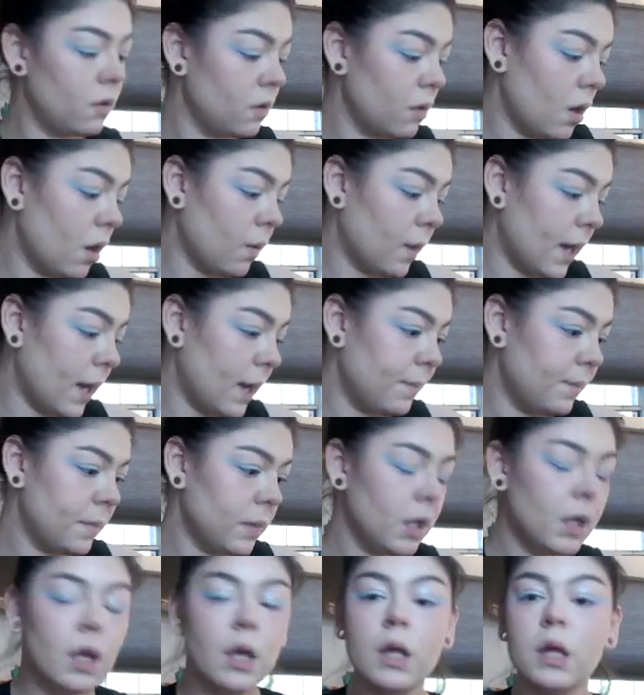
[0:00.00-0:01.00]
Okay,
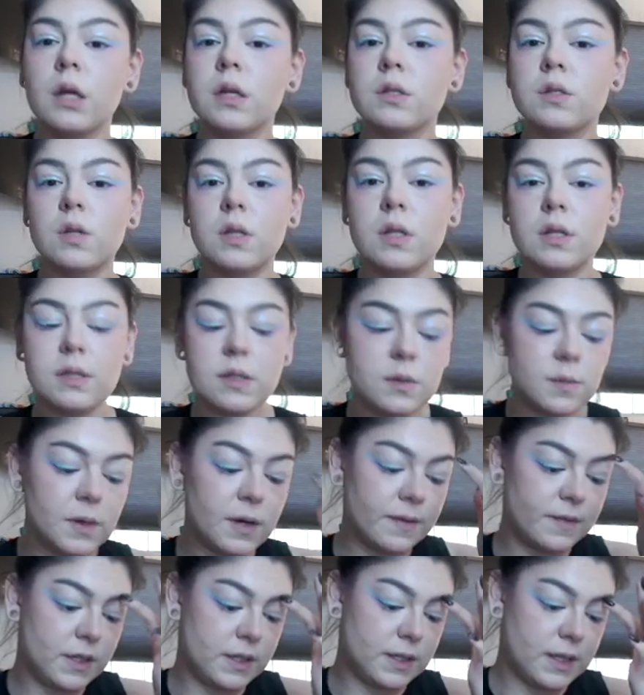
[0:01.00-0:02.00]
so this is what
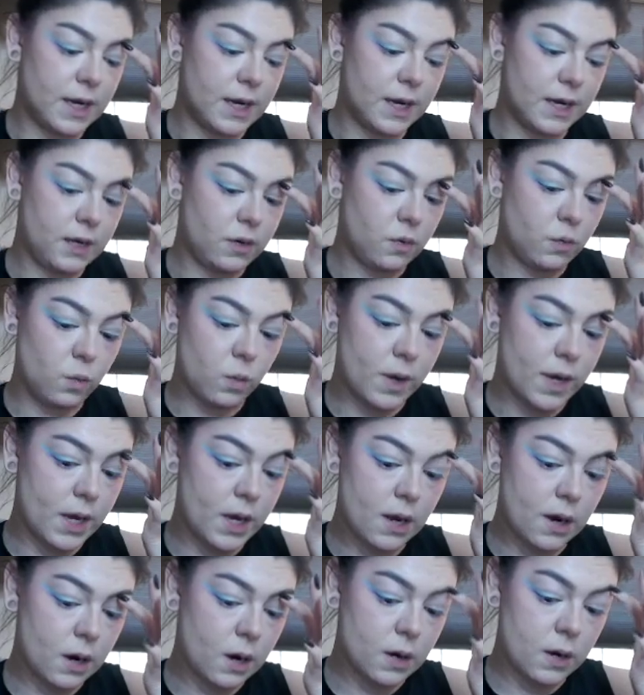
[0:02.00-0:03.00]
I've decided. We
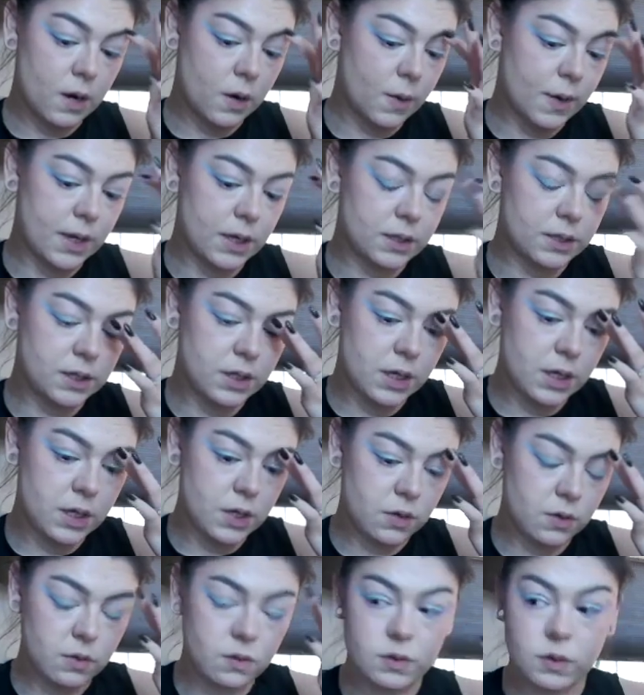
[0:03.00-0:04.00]
are going to
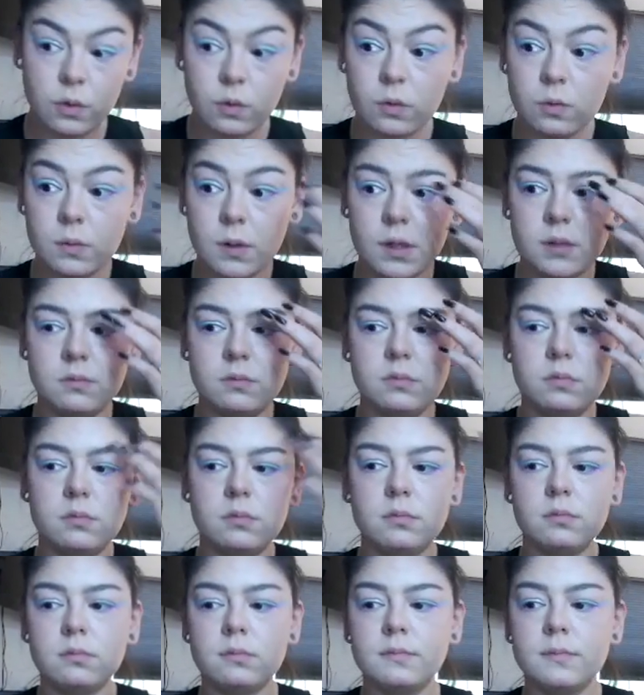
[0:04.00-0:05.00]
use, ooh,
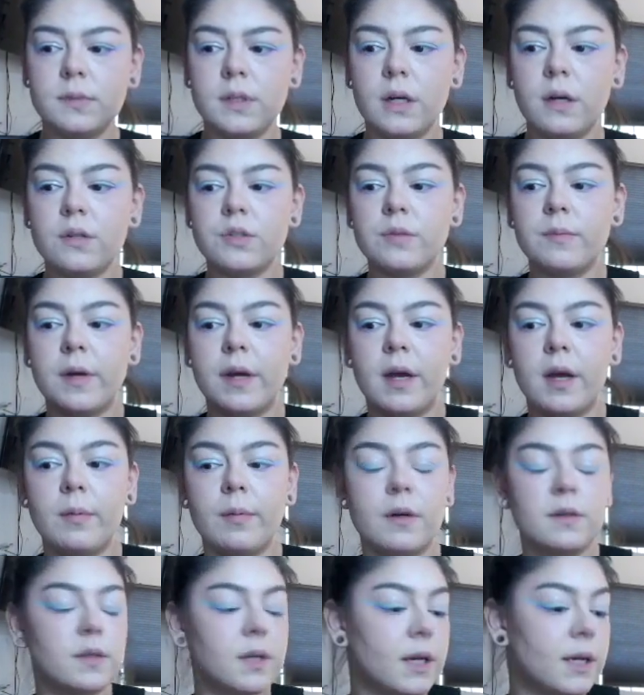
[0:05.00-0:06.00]
touching my
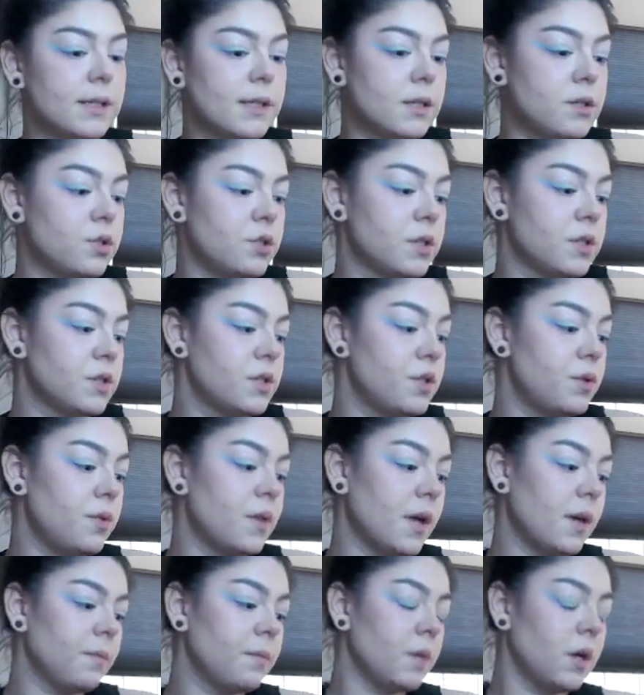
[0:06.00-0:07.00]
eyebrows like I didn't just do
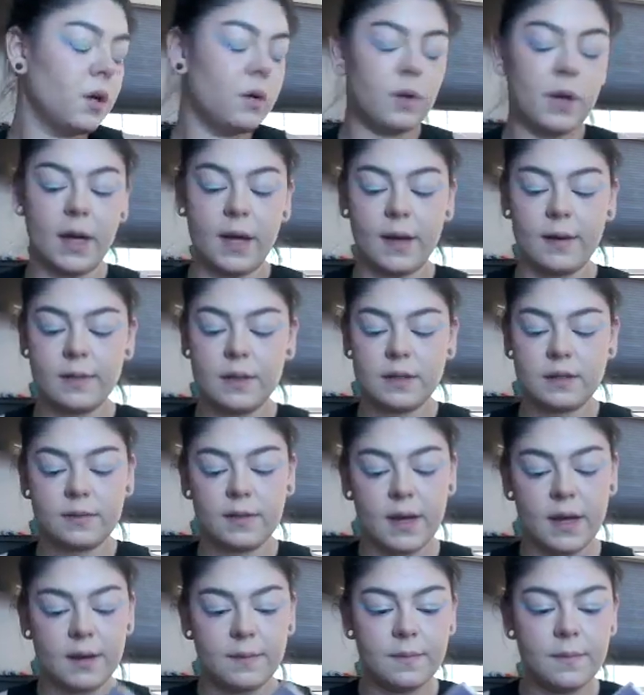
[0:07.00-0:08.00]
them. Okay, it's
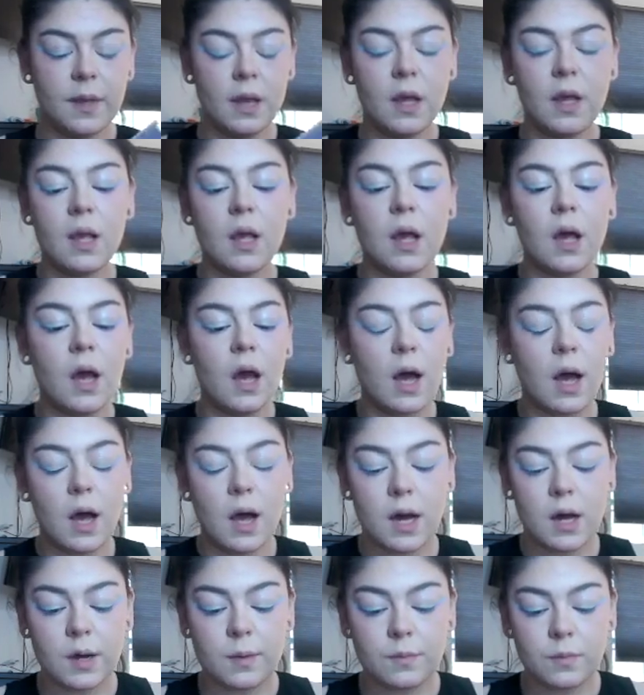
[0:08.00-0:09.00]
fine.
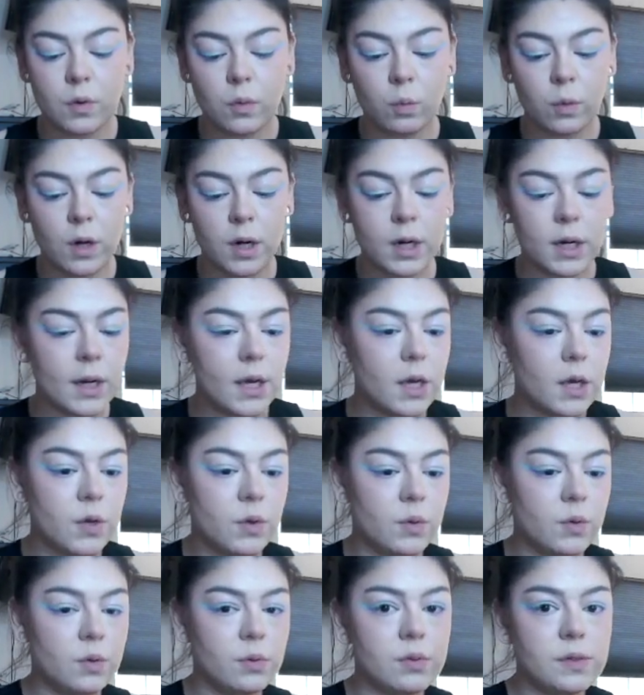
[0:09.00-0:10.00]
We're gonna
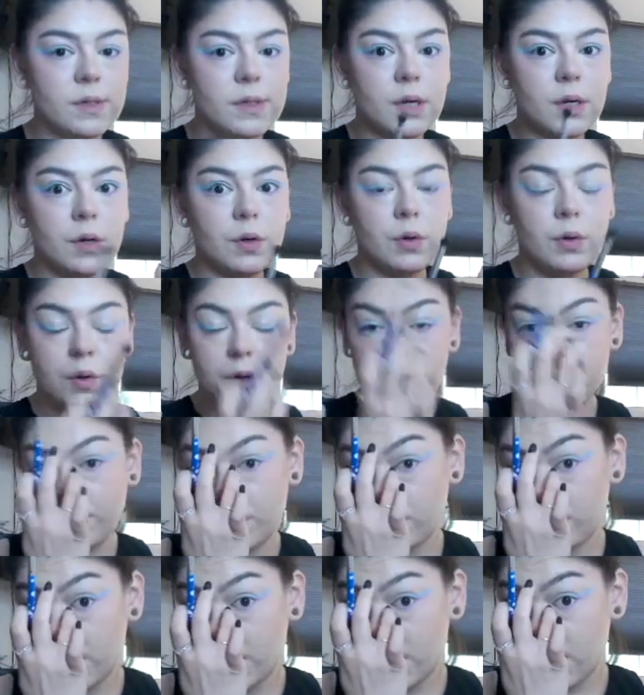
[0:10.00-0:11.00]
use the Huda
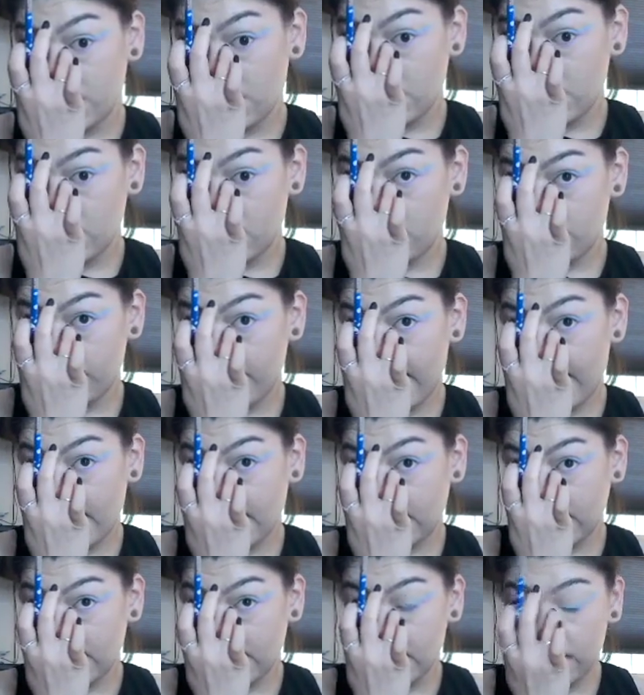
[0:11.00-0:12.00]
Beauty
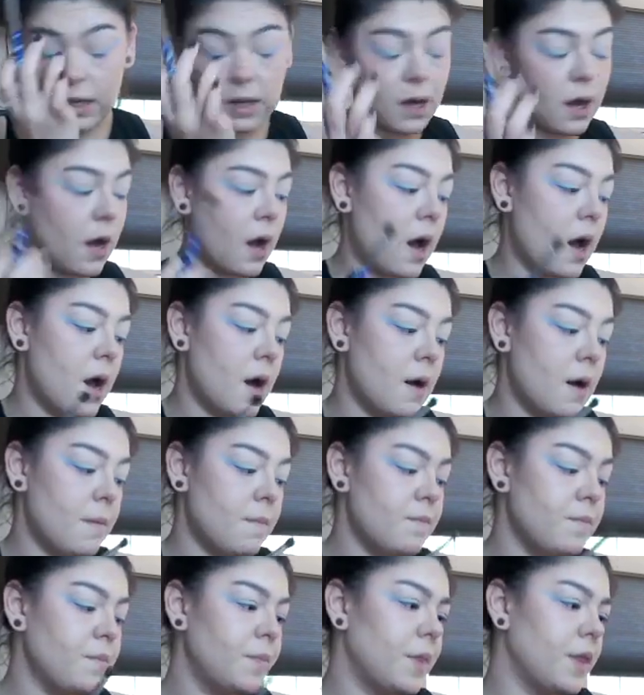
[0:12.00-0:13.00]
palette,
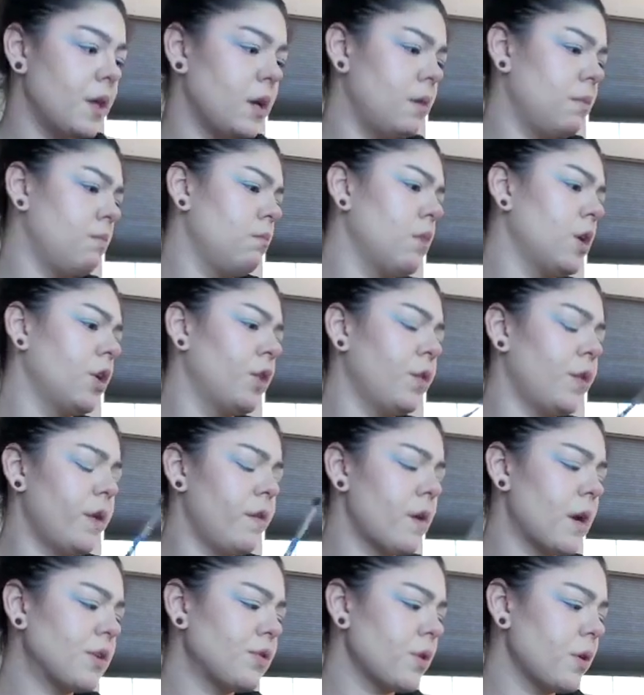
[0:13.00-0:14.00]
the Mercury
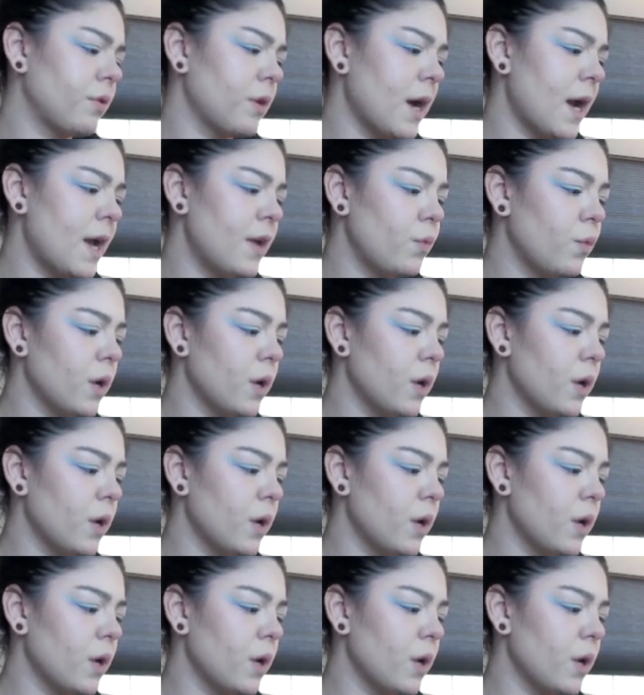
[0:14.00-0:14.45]
Retrograde.